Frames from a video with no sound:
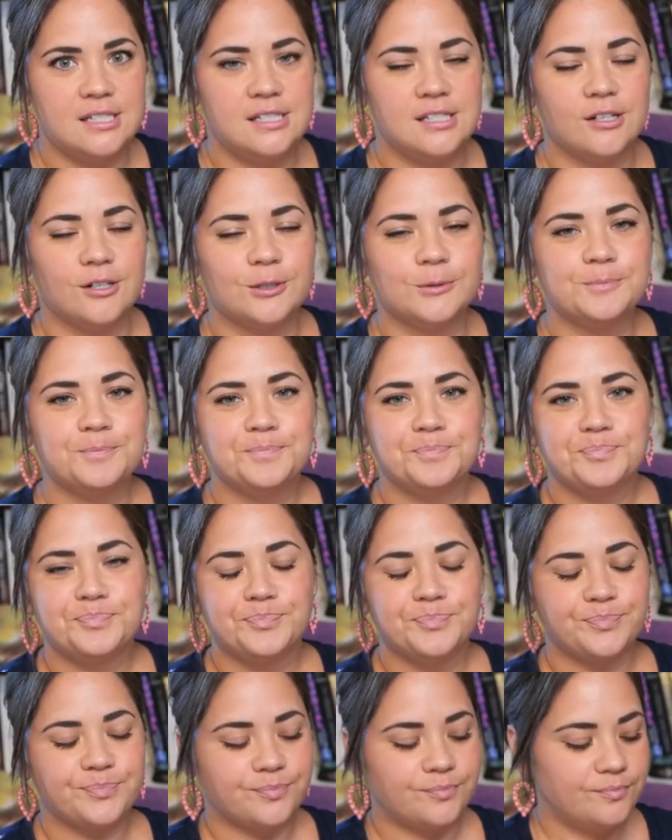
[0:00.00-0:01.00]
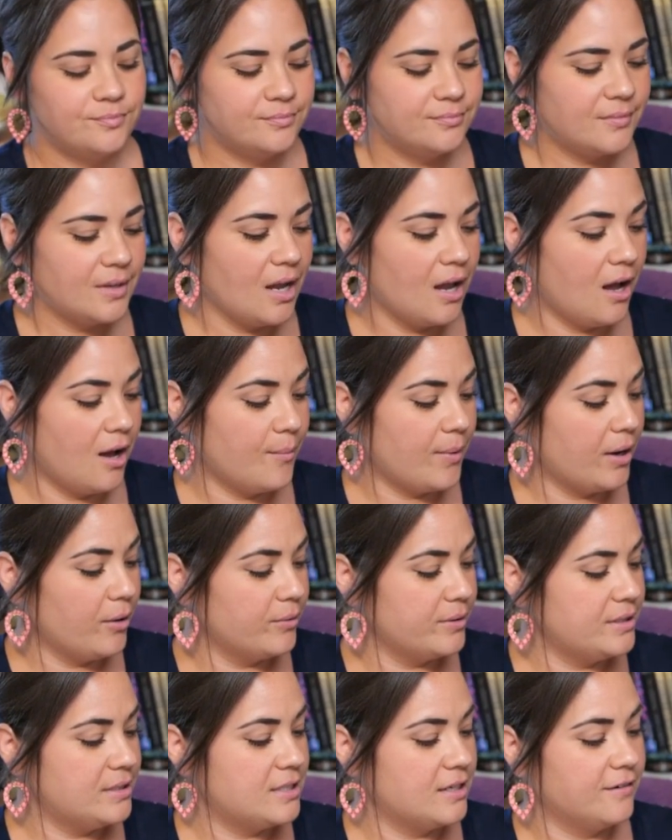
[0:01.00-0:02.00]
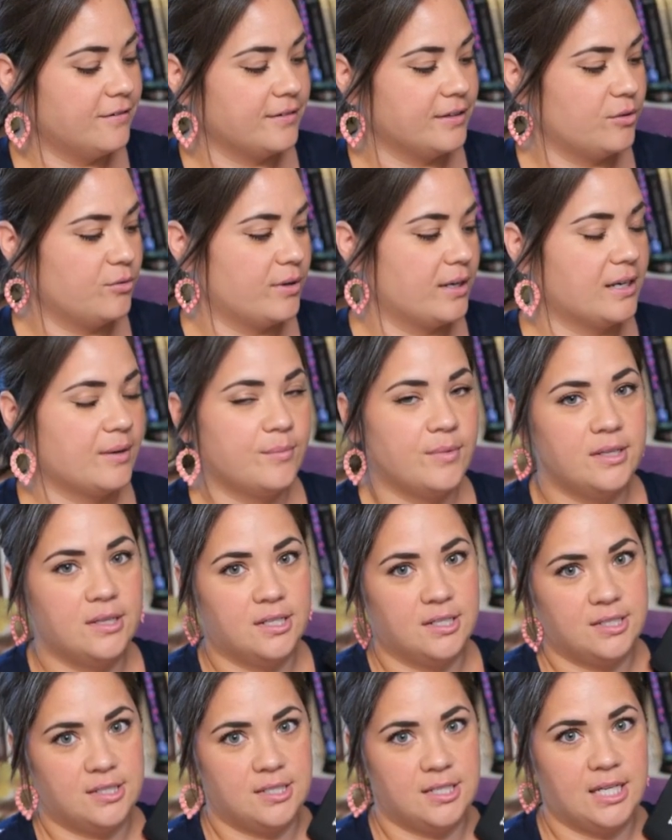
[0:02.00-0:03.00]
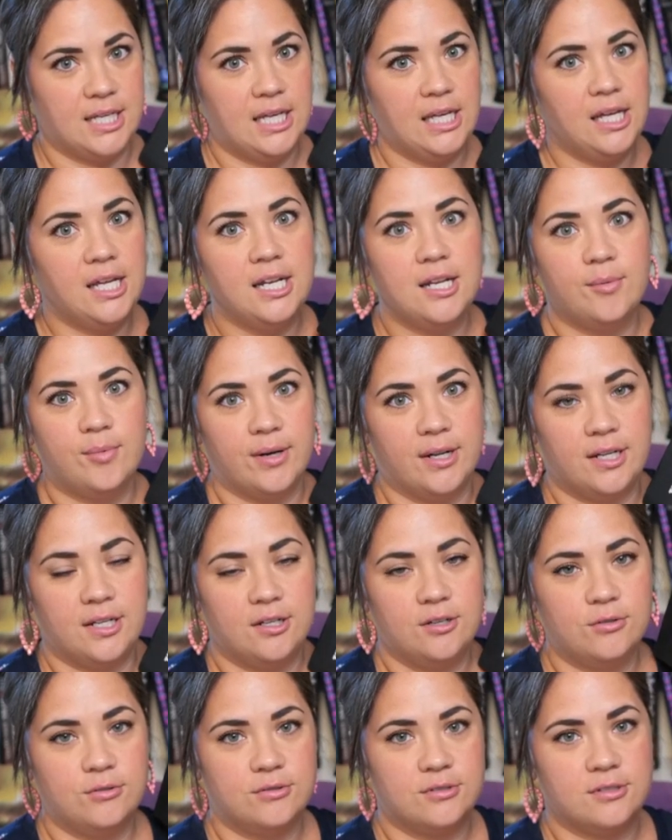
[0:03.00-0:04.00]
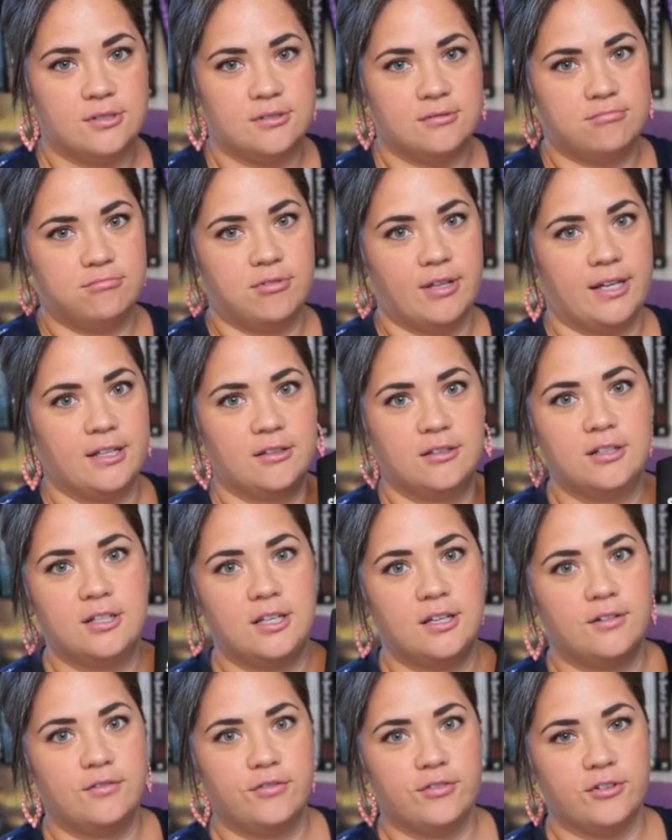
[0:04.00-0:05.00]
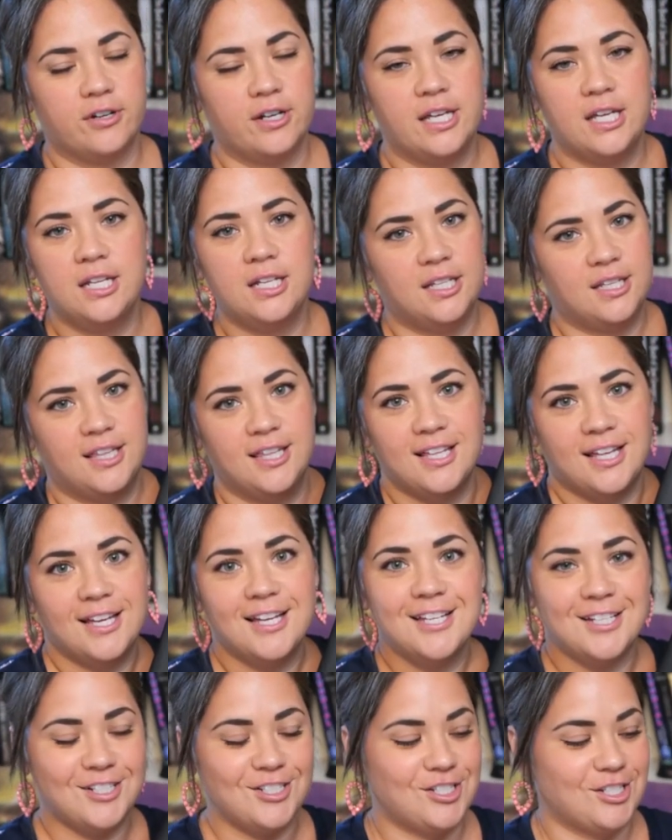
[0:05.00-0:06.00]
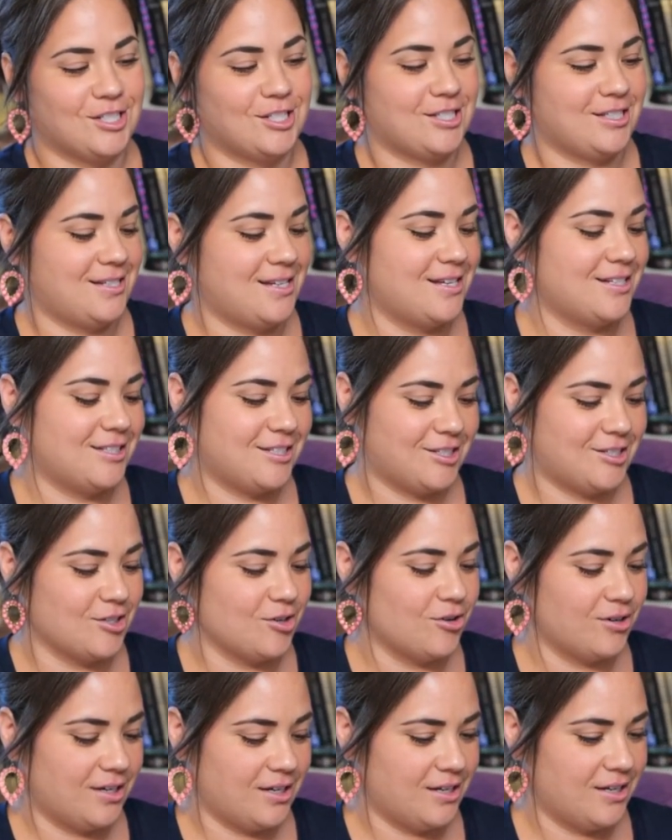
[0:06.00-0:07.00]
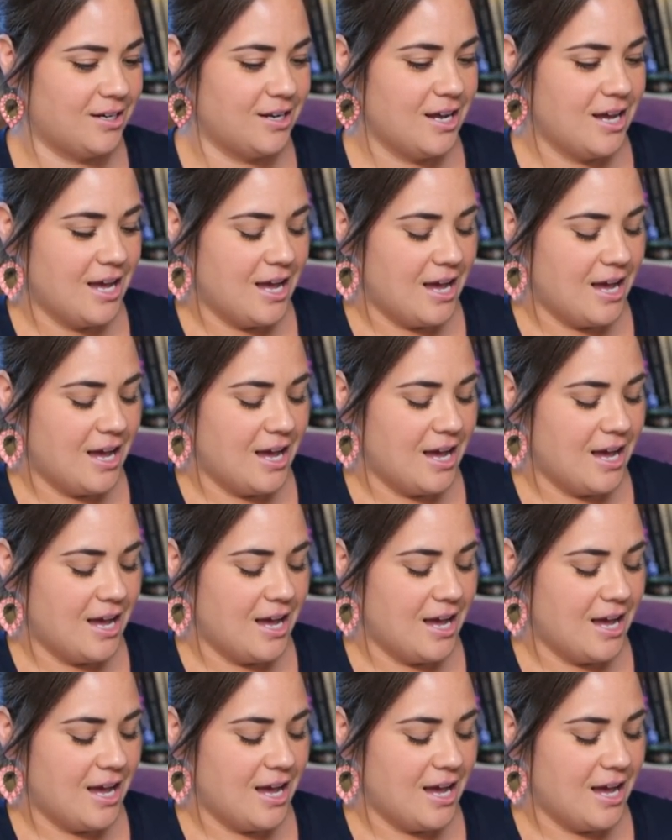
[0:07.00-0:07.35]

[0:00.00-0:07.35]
So I would definitely recommend this to anybody who's like looking for anything. Just, it's so good.